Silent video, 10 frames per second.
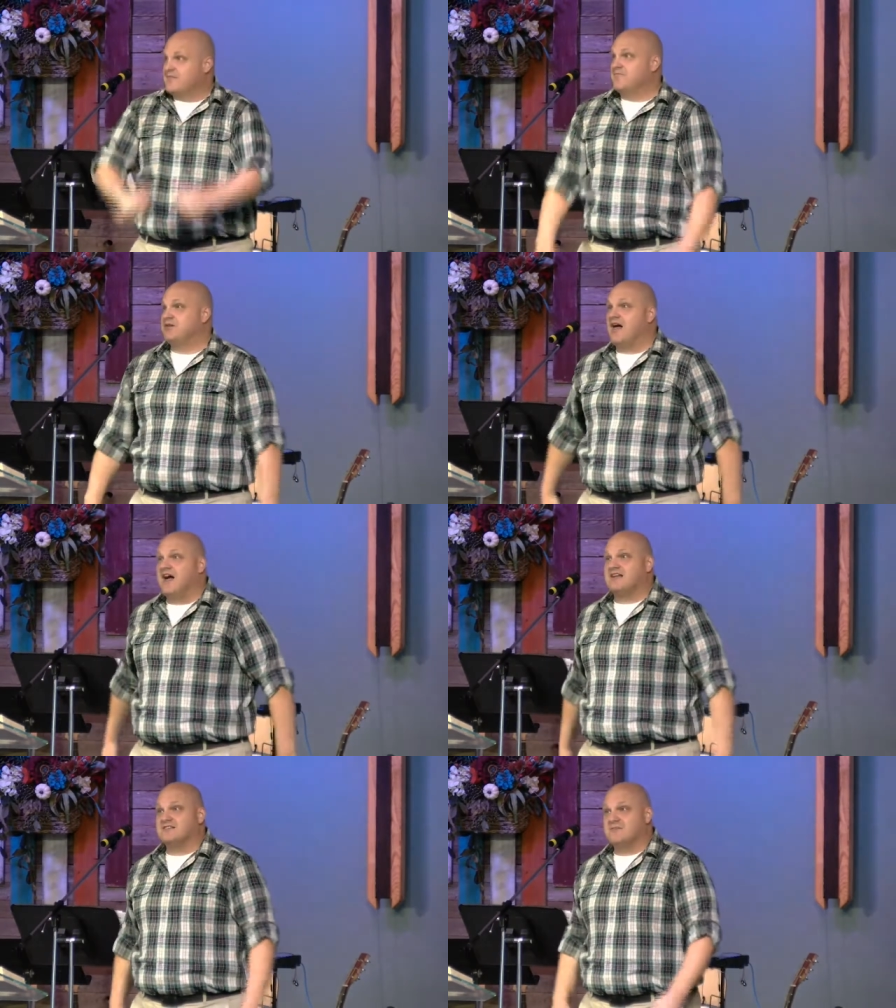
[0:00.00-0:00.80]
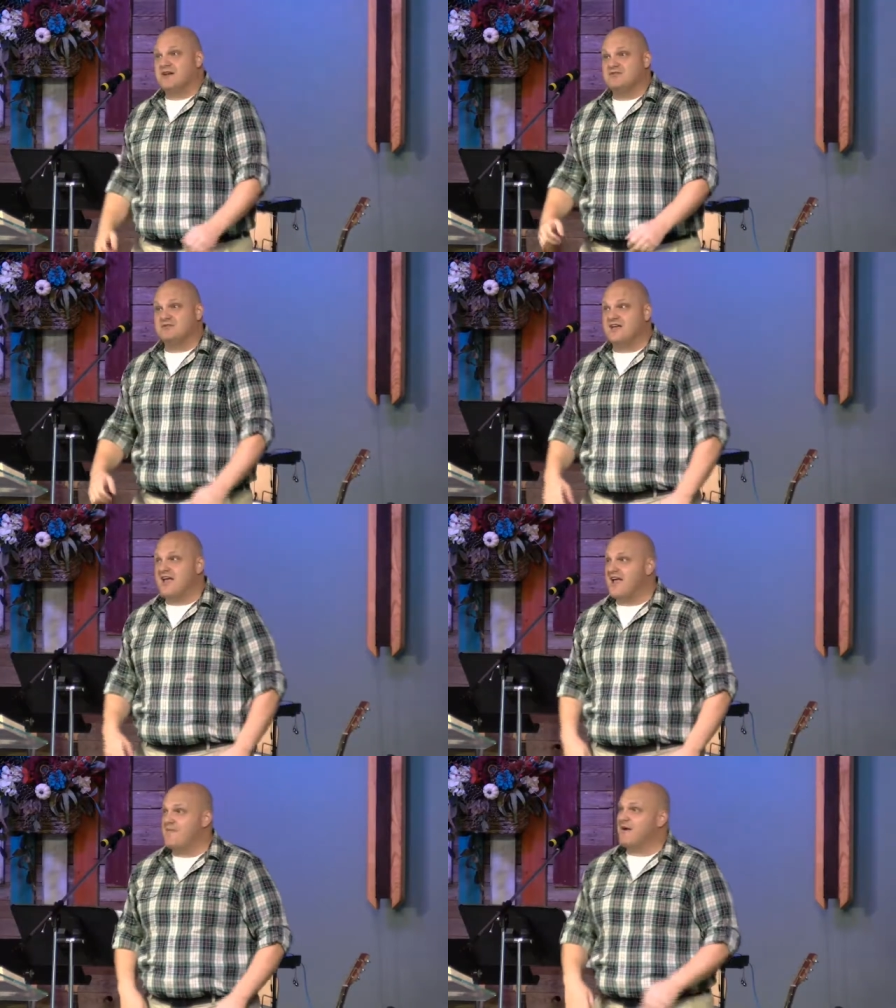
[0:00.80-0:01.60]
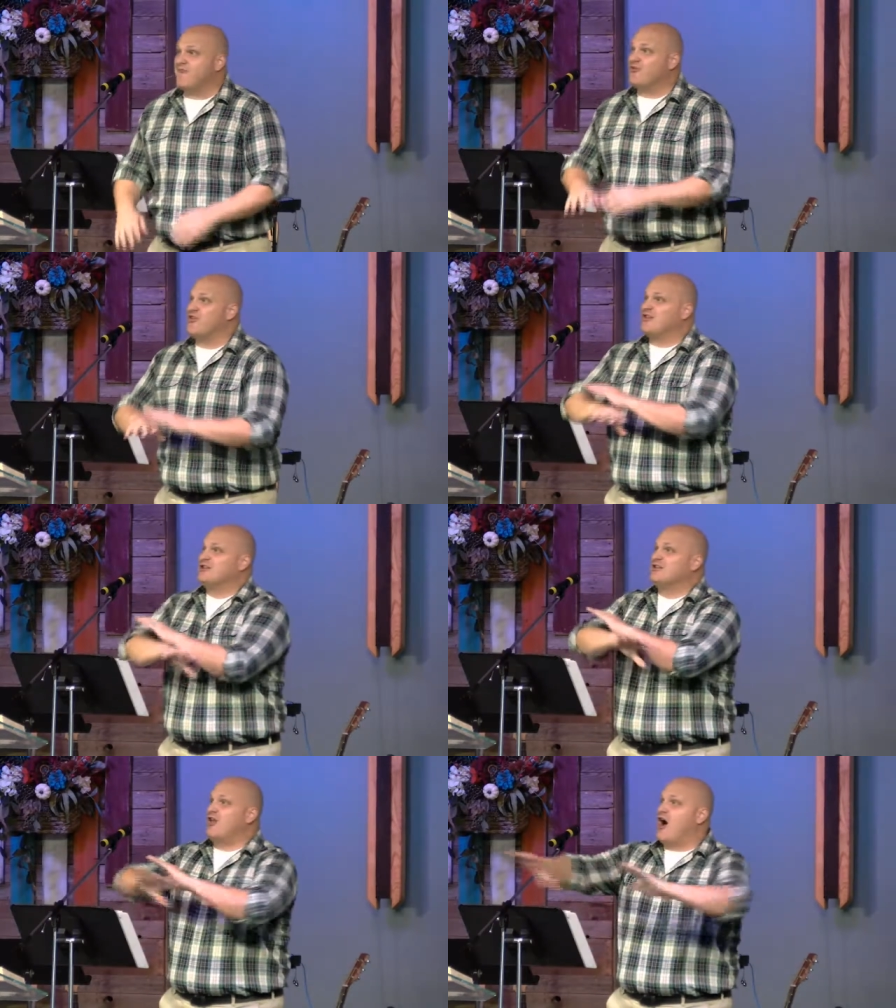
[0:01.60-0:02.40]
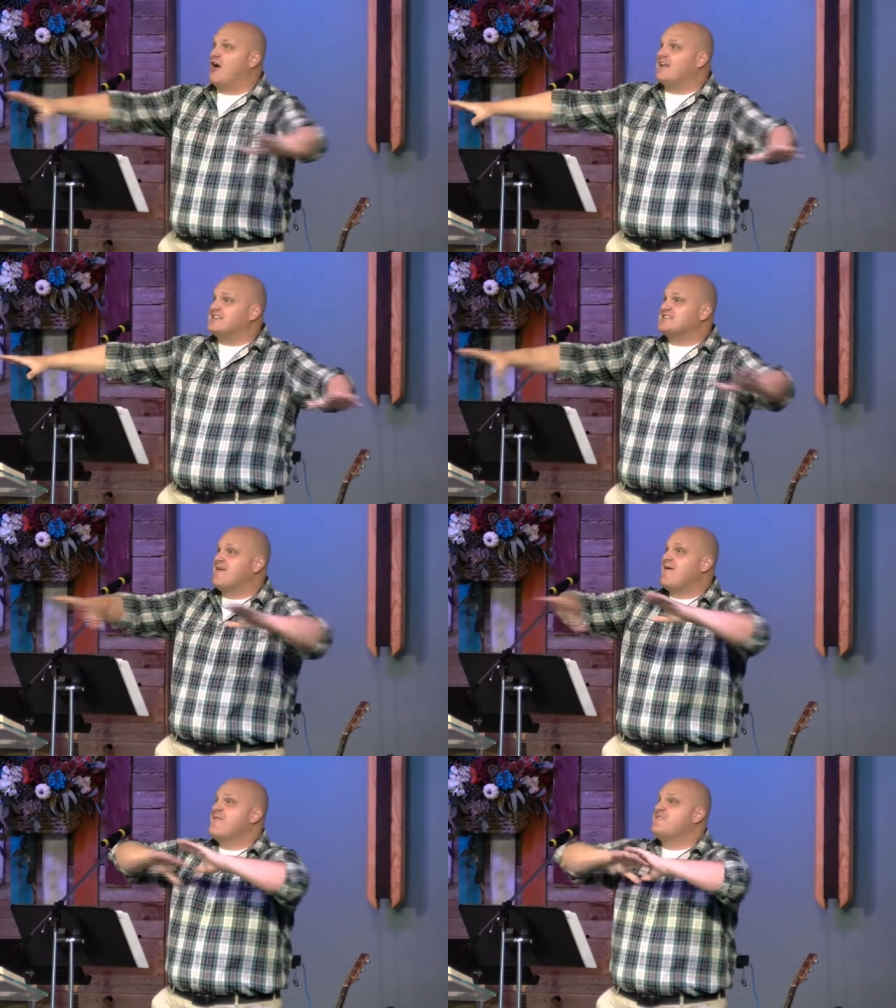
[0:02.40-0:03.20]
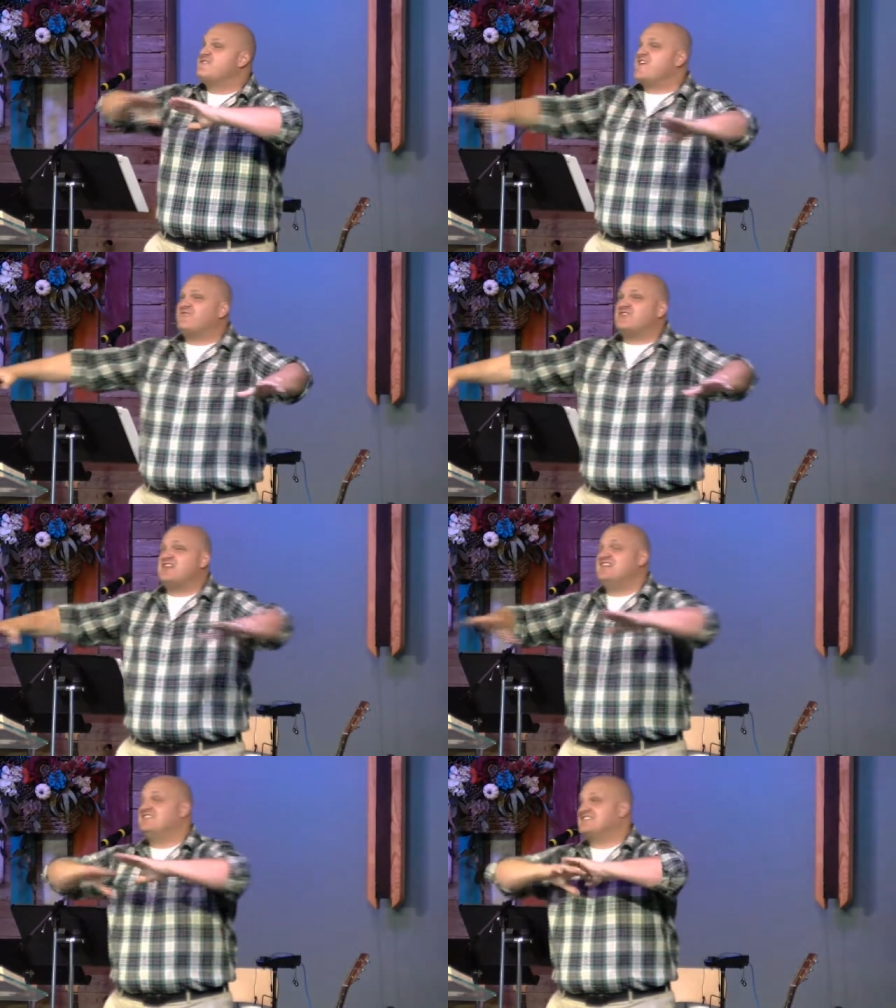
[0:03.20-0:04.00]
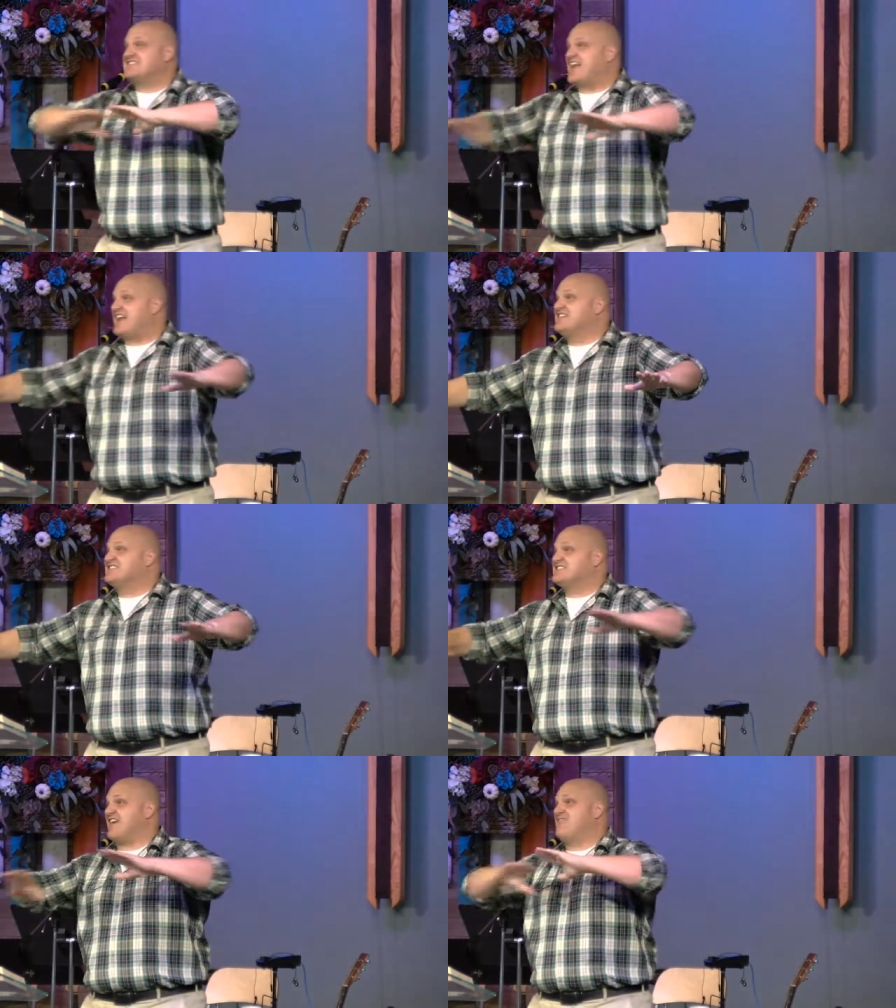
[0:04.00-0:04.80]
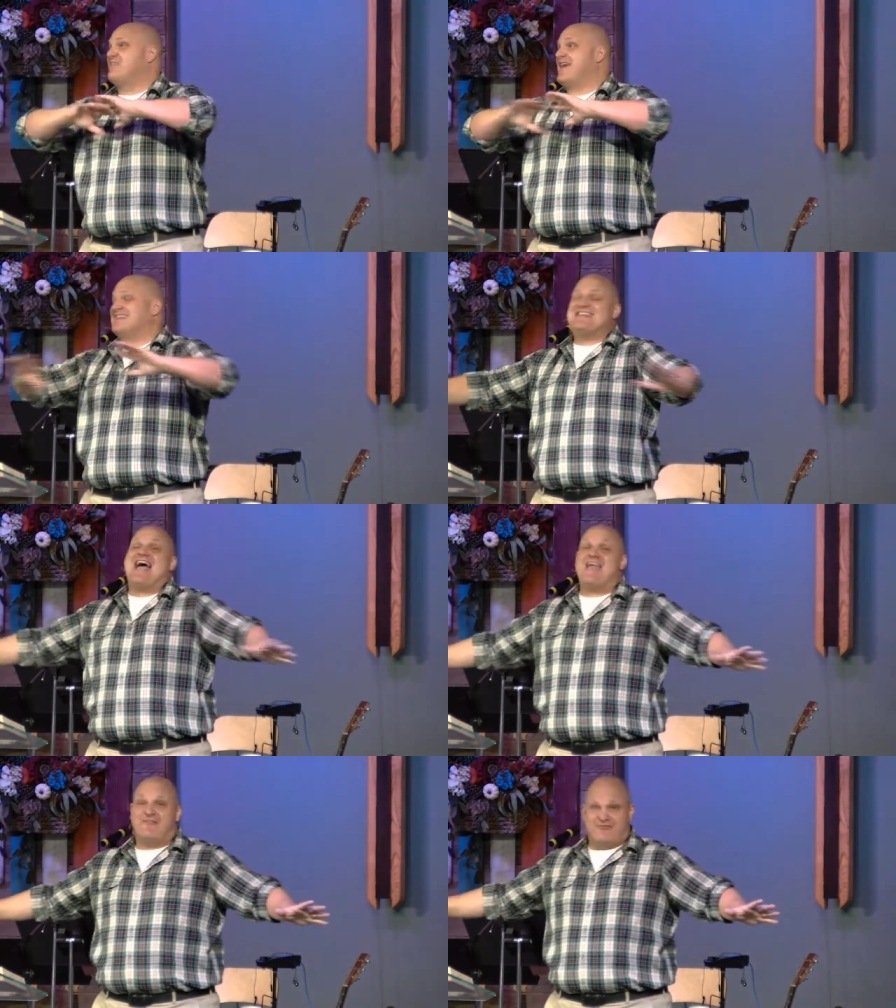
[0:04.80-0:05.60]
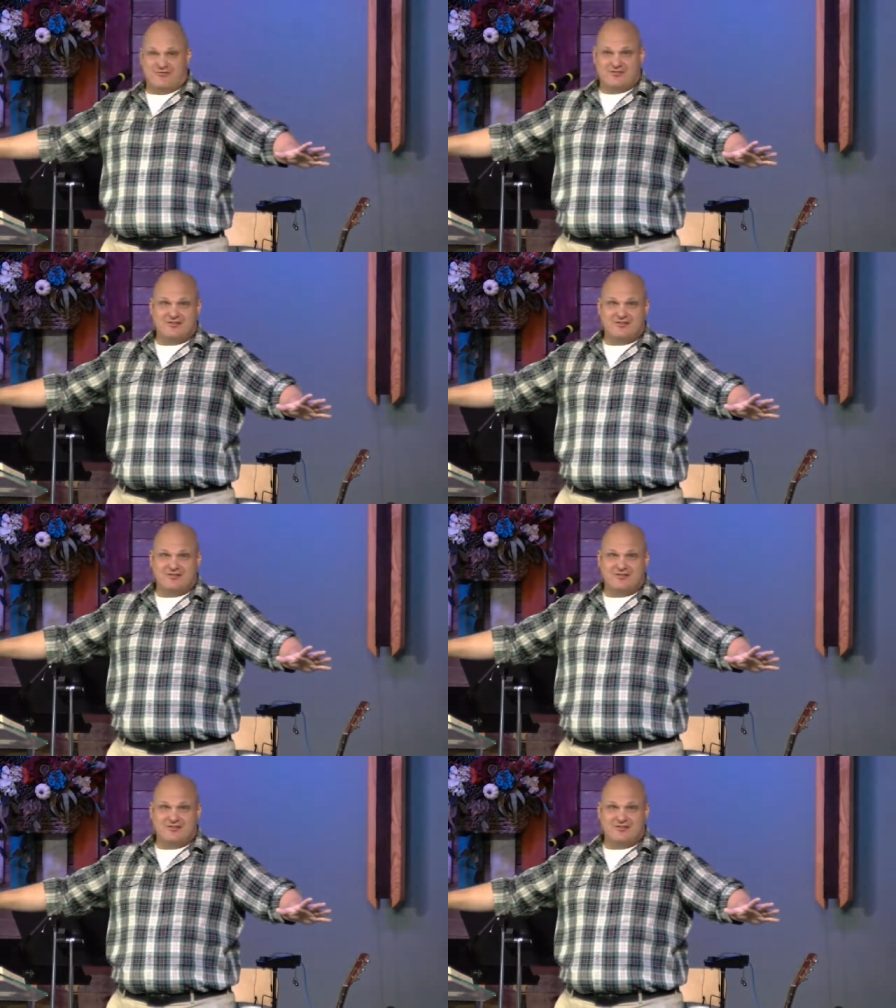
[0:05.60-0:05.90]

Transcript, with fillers: block as many as you can. But for the longest 15 seconds of my life,